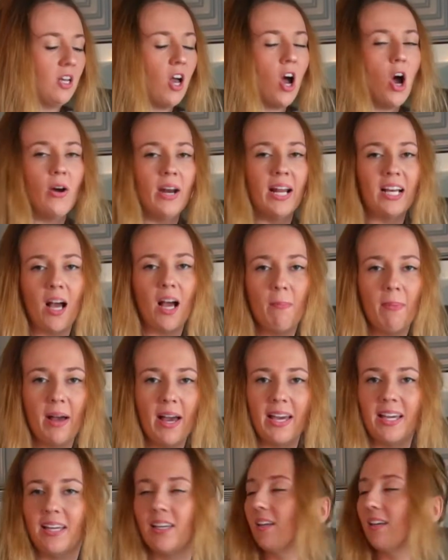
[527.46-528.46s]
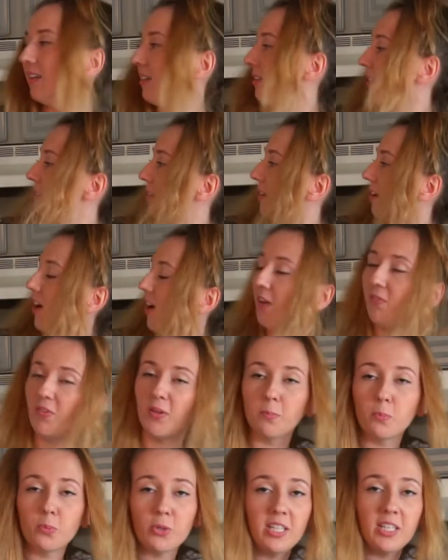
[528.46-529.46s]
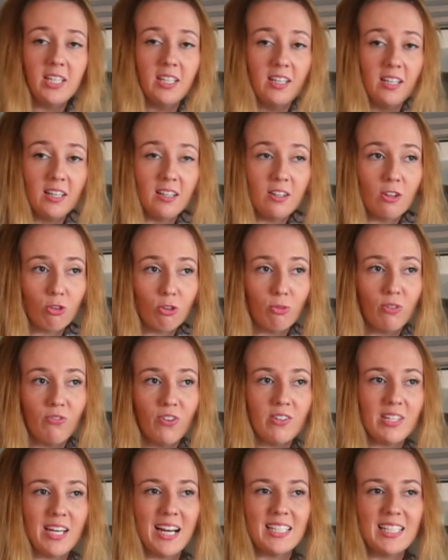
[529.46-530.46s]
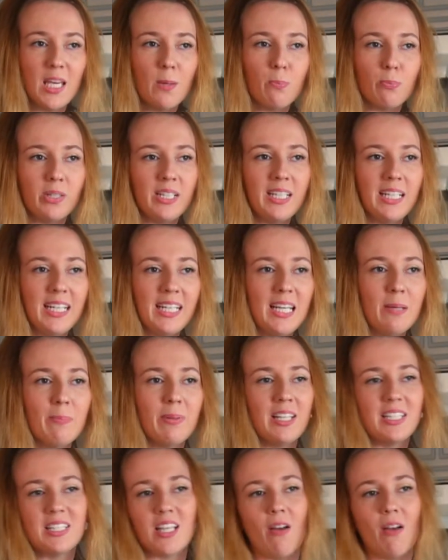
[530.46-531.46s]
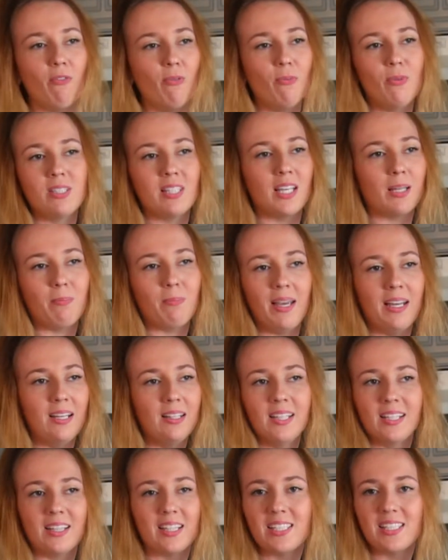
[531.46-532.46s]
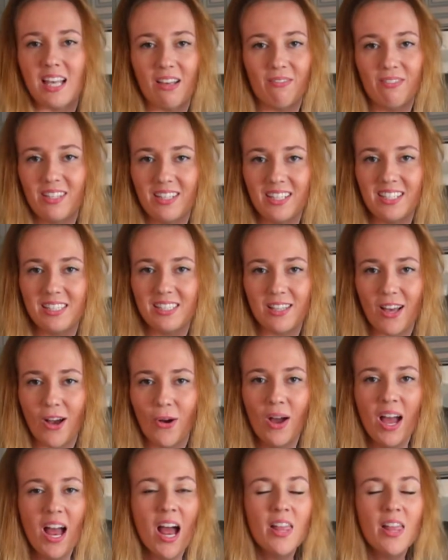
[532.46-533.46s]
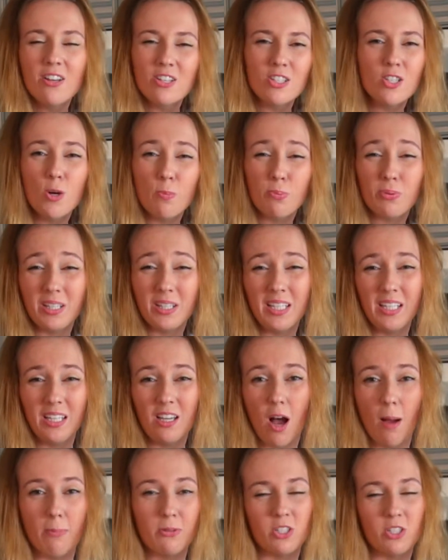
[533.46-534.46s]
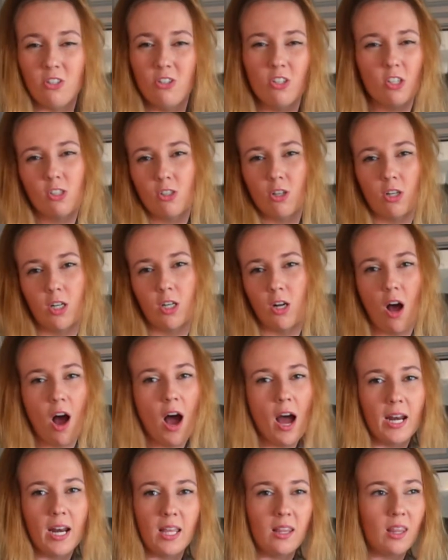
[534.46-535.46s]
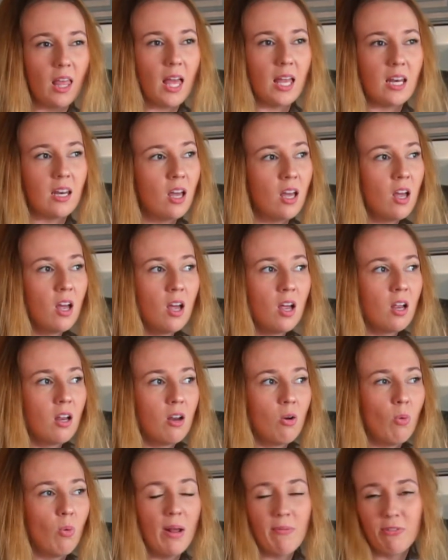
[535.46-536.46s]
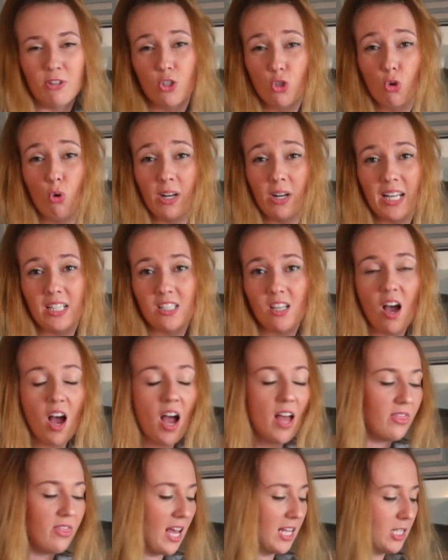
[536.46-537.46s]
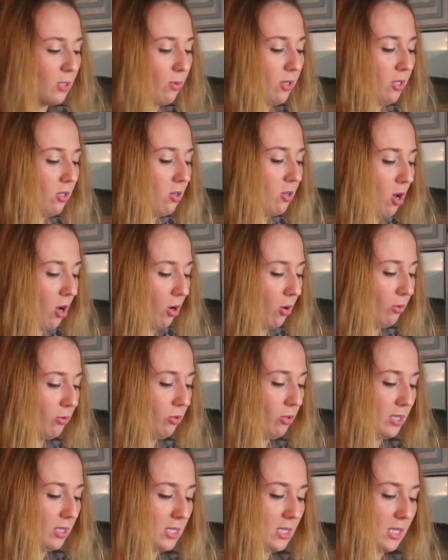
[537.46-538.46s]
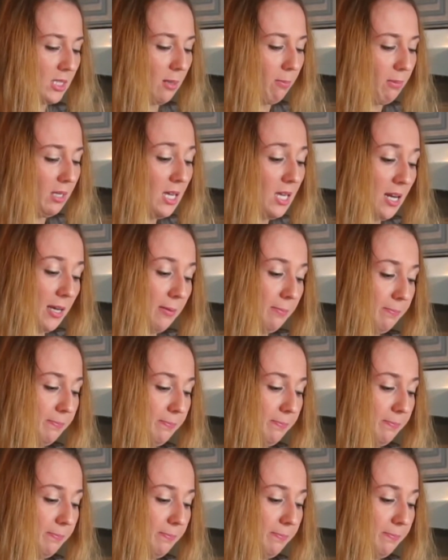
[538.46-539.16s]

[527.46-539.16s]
Oh, and I got my oven preheating to 350. I say preheating, but this oven was like made in like the 70s, so there's no preheating option. You just turn it on, and then whenever the door gets hot, that's when you know you can stick something in it.